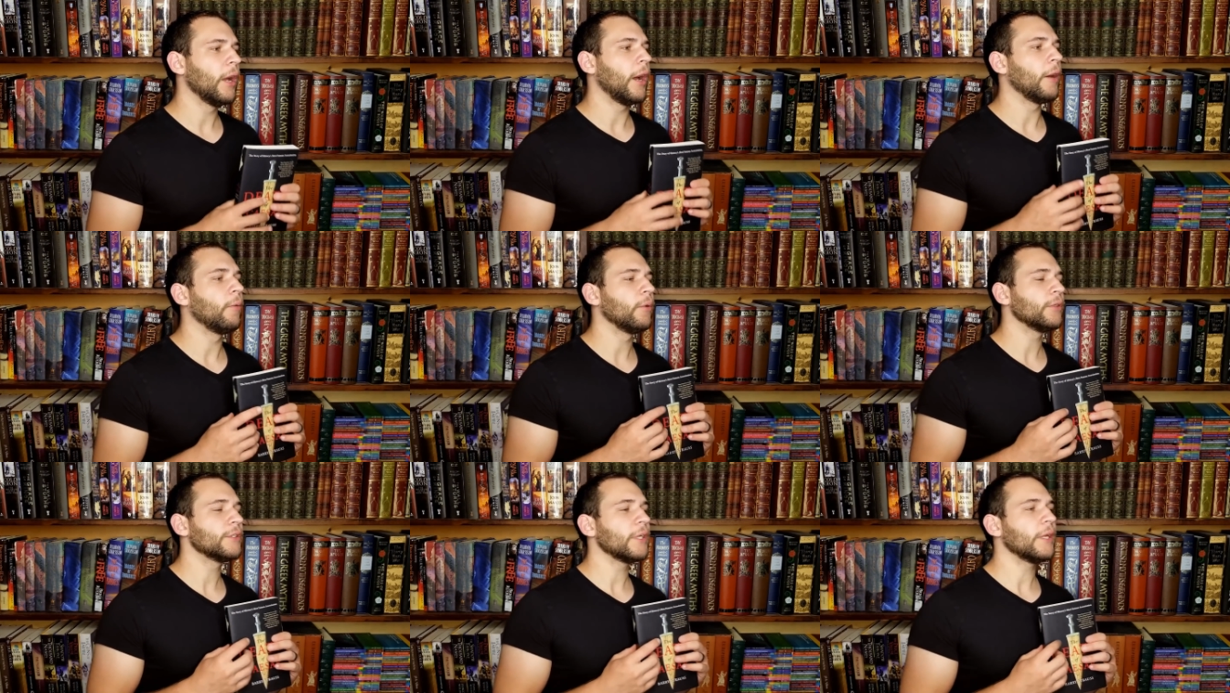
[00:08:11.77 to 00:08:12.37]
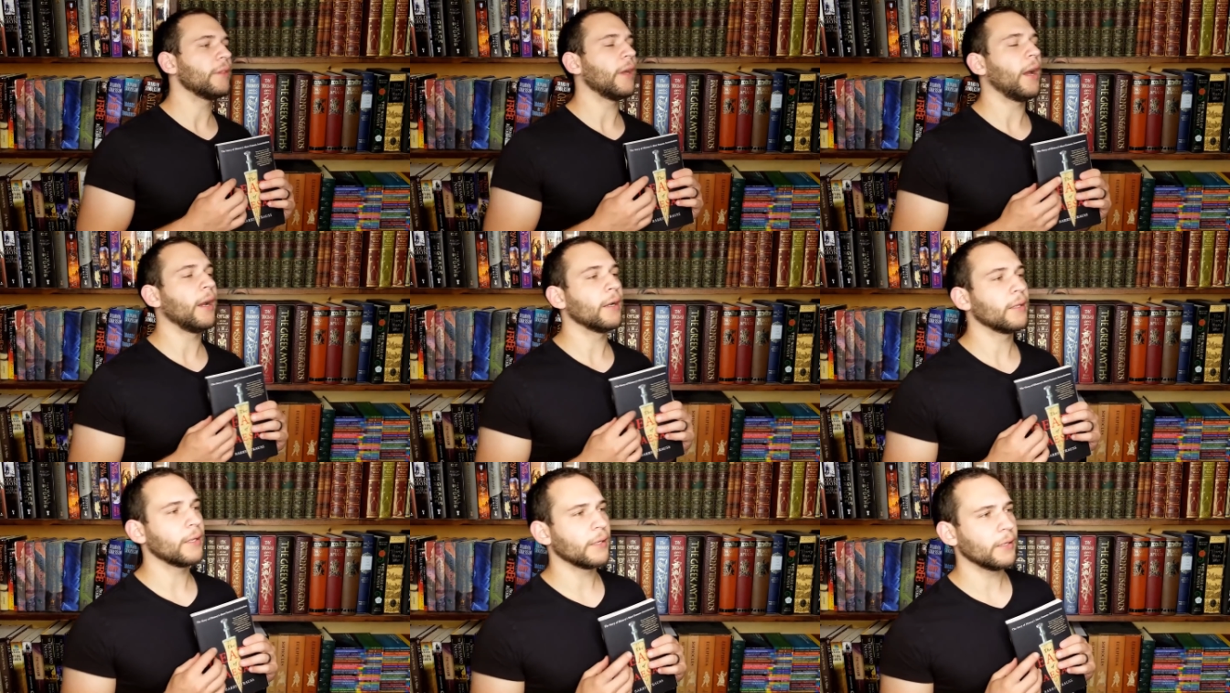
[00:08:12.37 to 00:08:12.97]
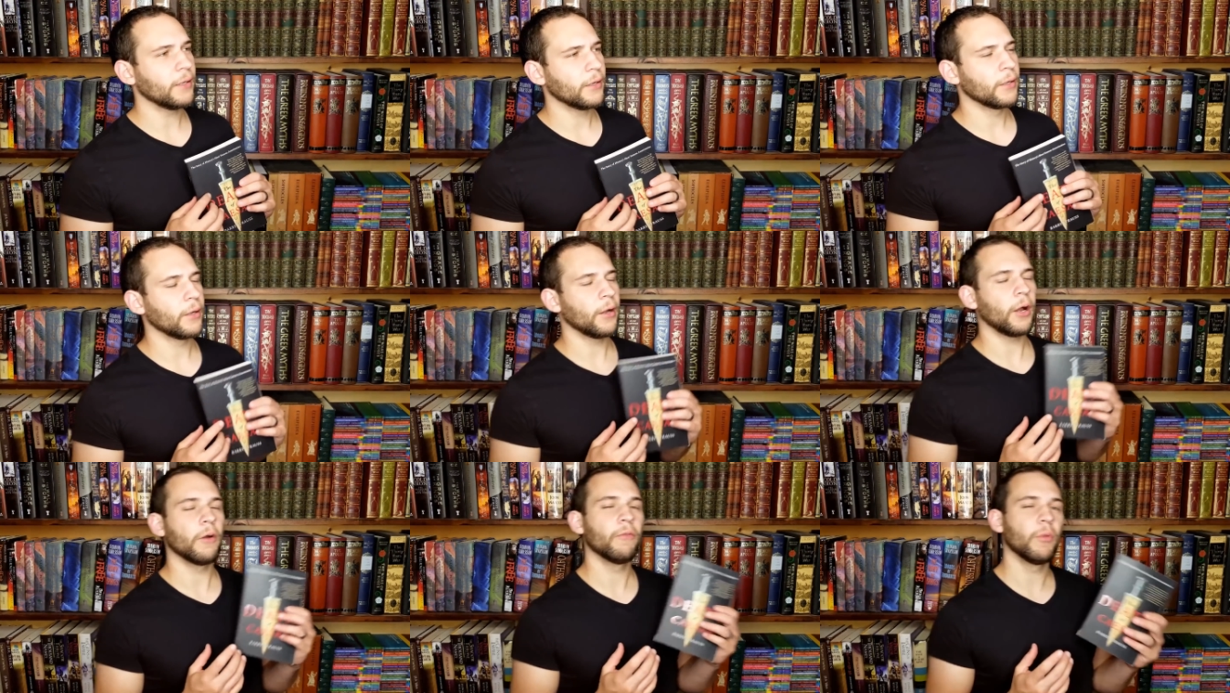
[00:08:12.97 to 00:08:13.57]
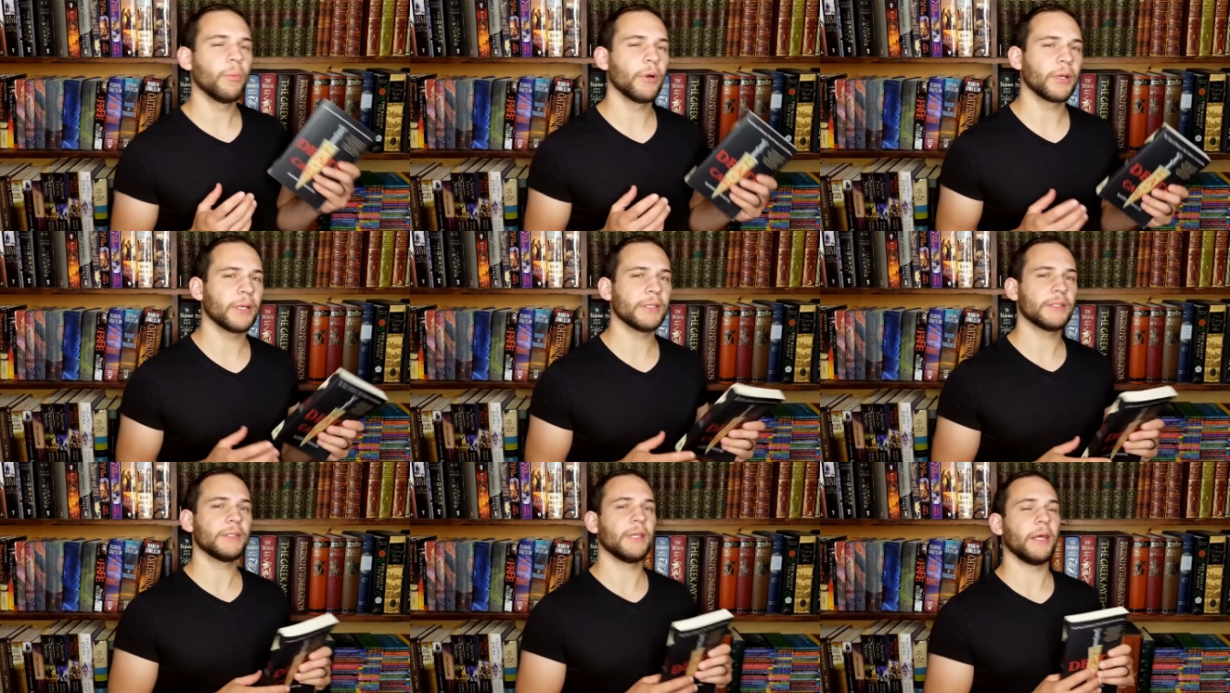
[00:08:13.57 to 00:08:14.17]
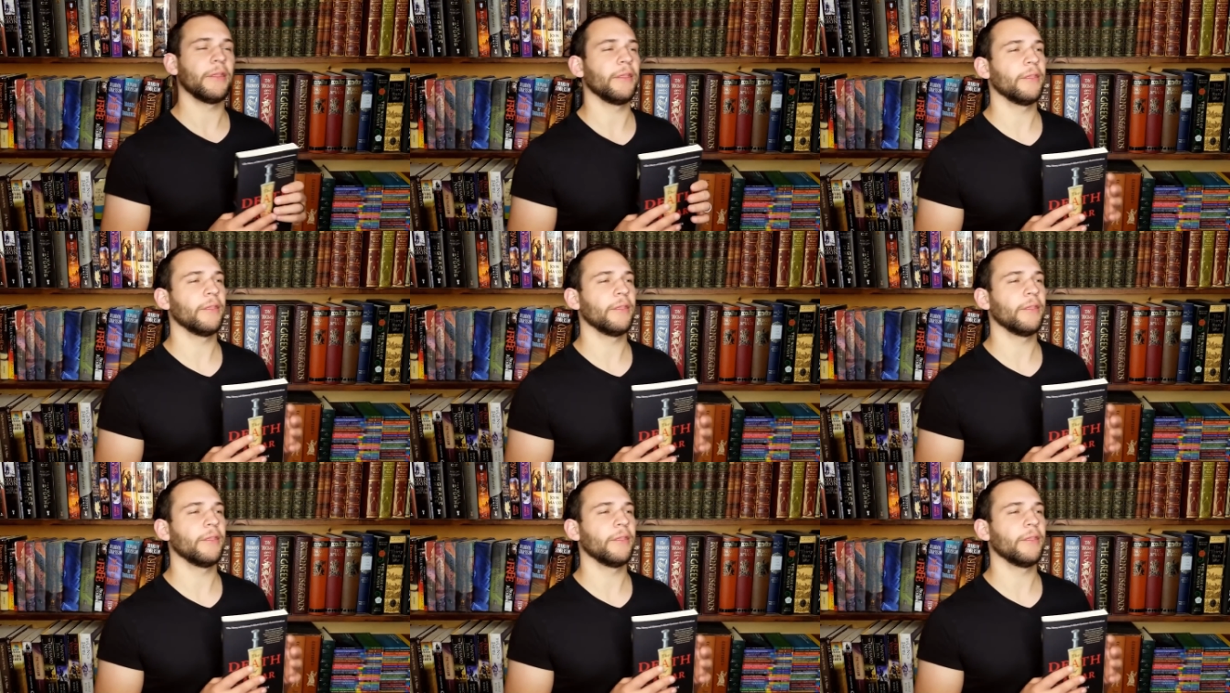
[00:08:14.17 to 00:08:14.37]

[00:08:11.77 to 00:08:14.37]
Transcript: I will say the highlight of the book is